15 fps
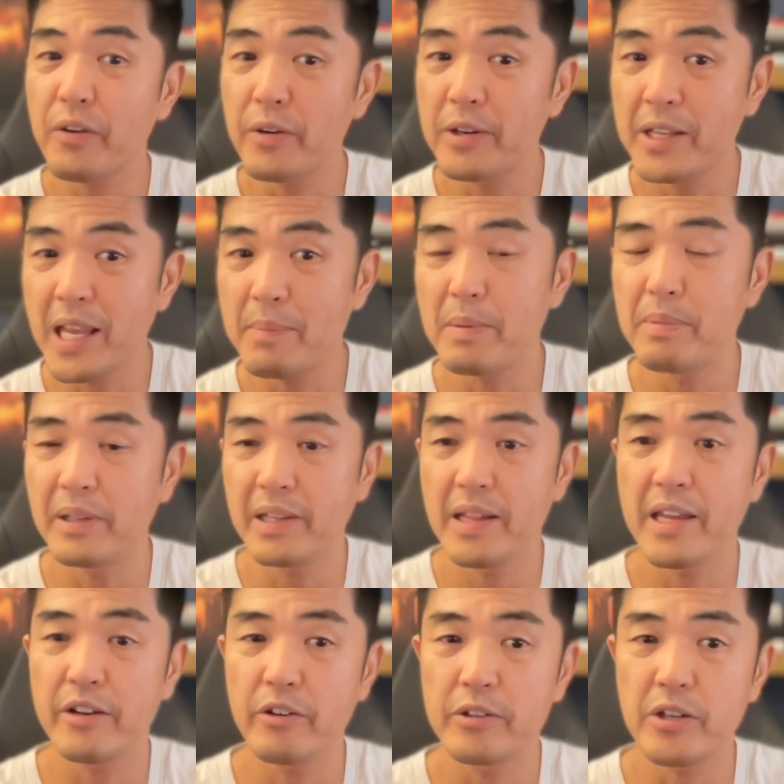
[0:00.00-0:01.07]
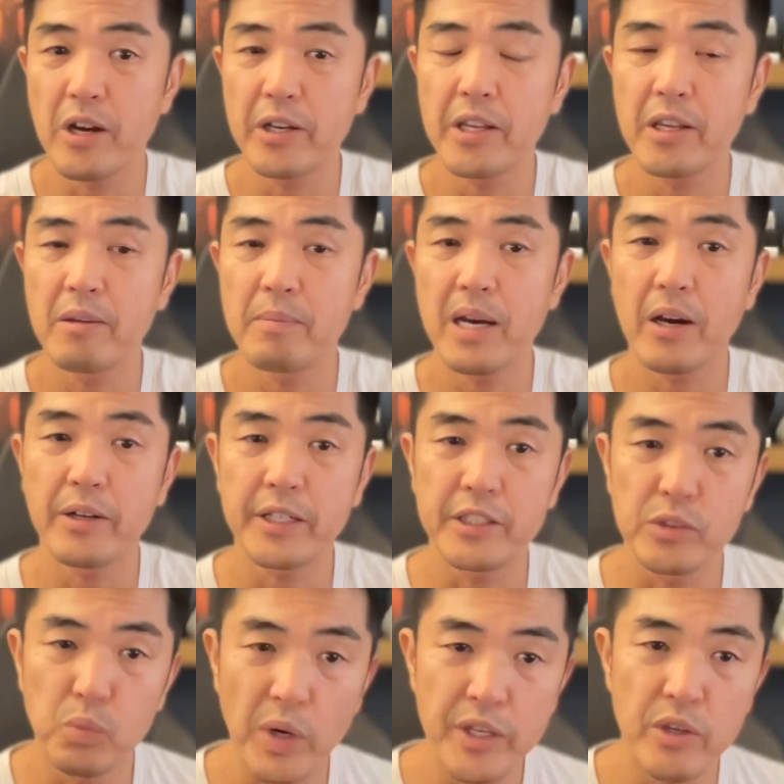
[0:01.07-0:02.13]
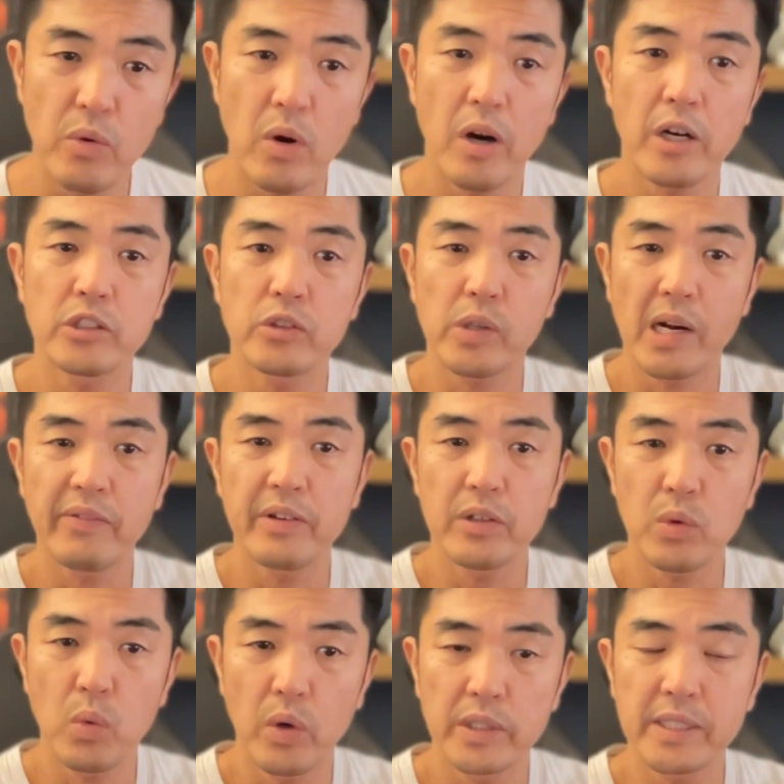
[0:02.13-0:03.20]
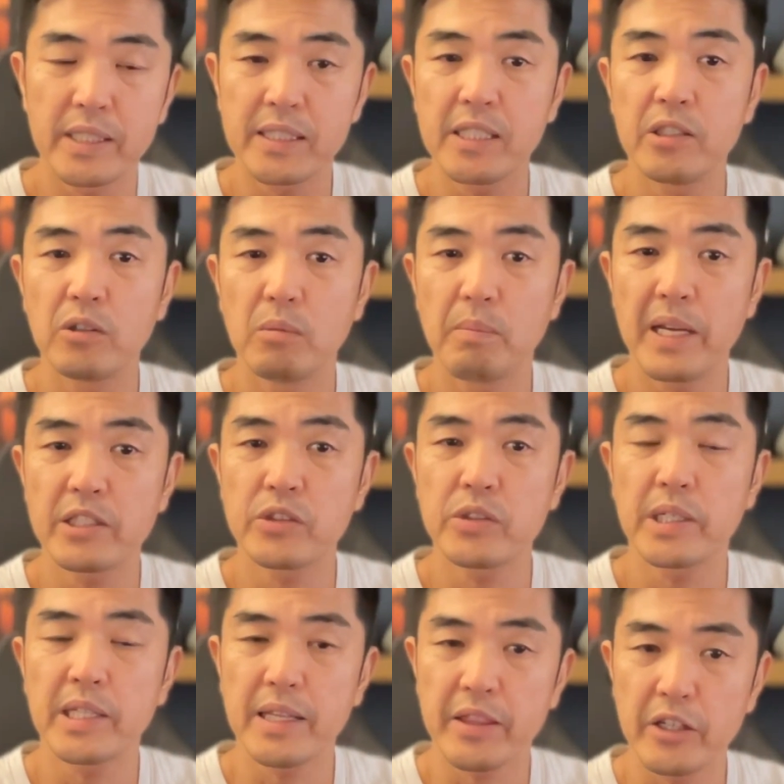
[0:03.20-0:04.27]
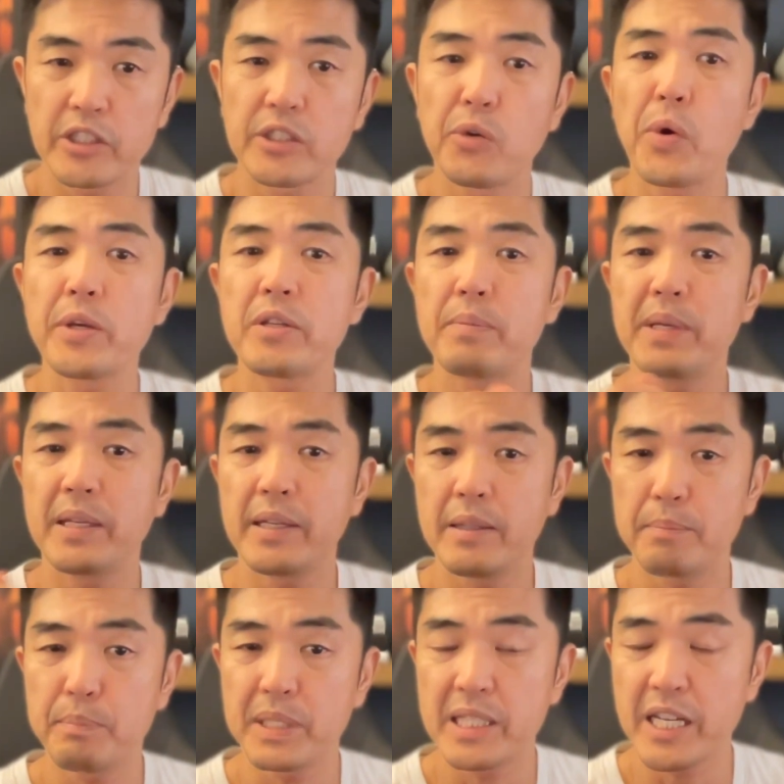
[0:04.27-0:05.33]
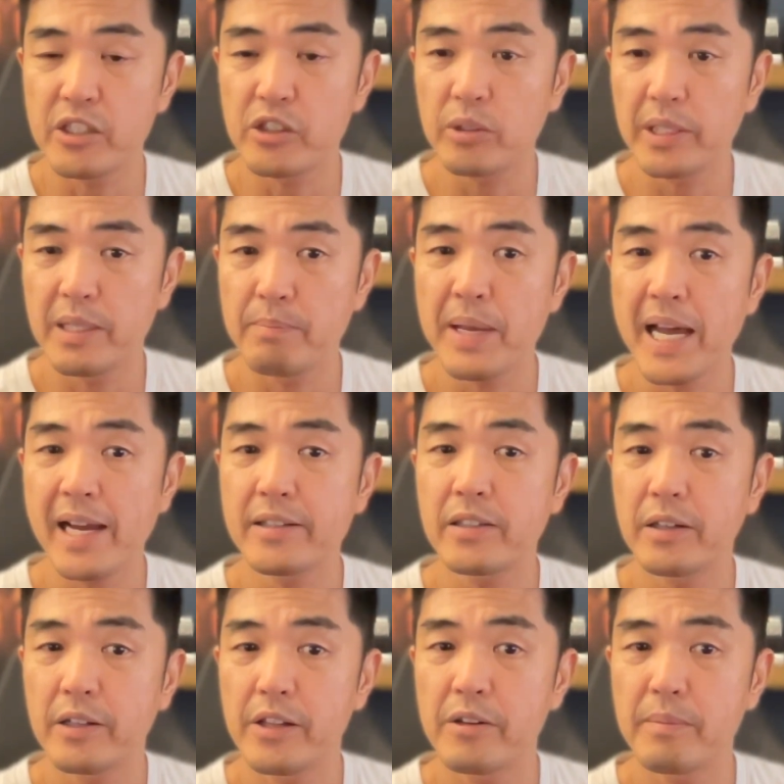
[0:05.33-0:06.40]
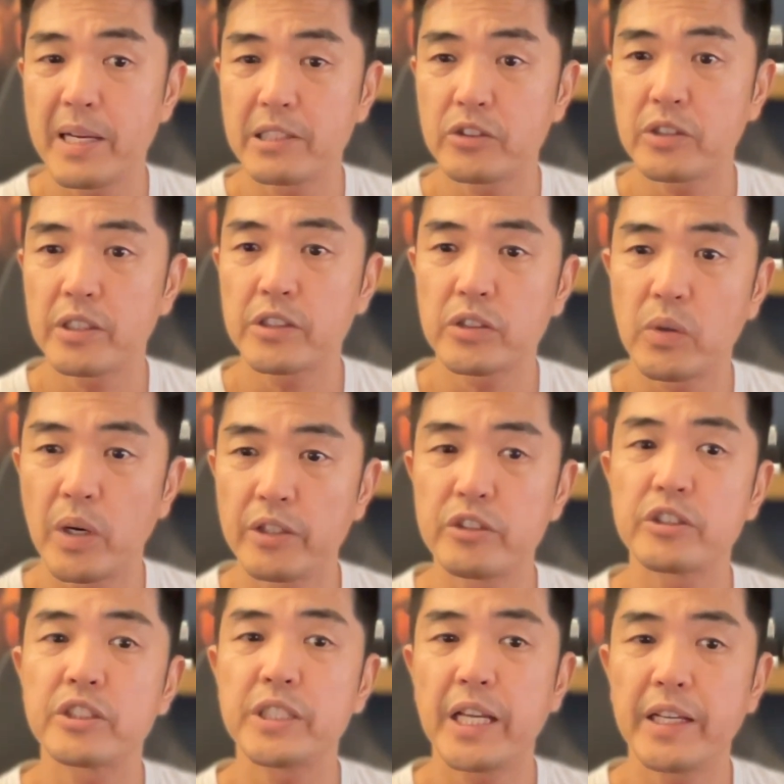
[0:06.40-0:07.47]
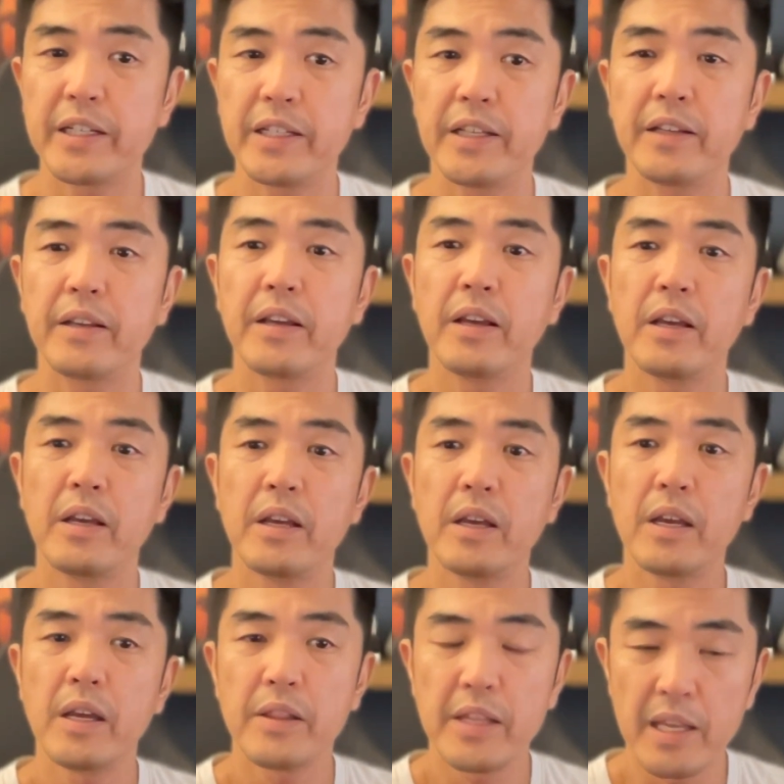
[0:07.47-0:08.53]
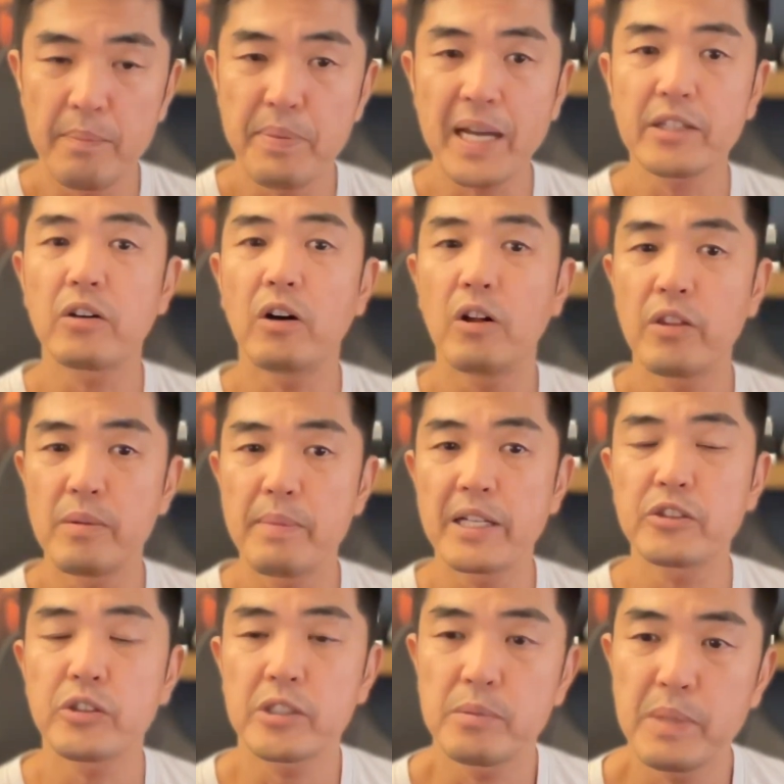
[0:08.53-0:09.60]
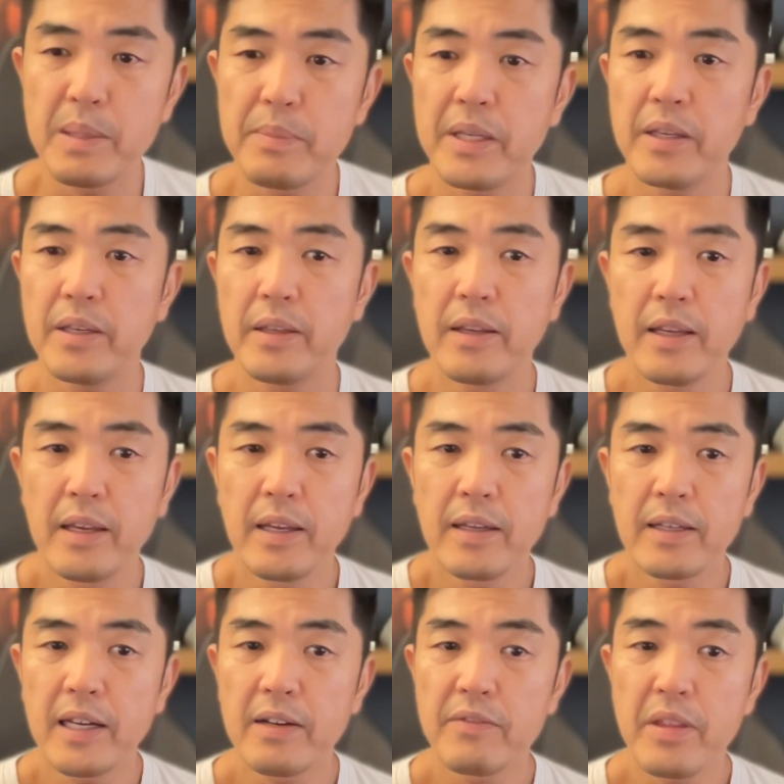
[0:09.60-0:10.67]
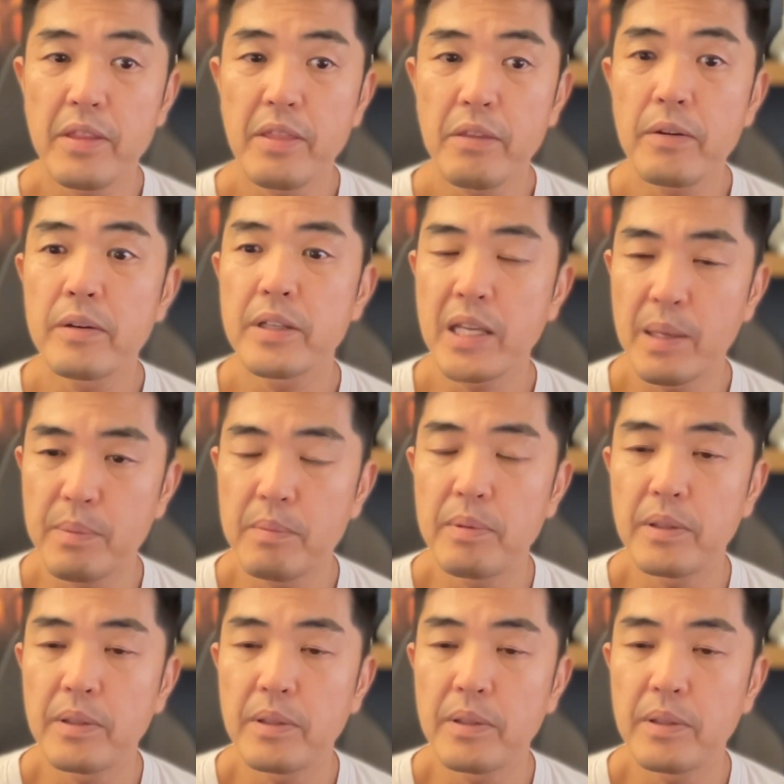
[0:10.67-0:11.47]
capability that you're talking about is when you are driving towards a single metric, that there's going to be a potential impact on other metrics. So understanding the impact to all the metrics may be kind of the third capability.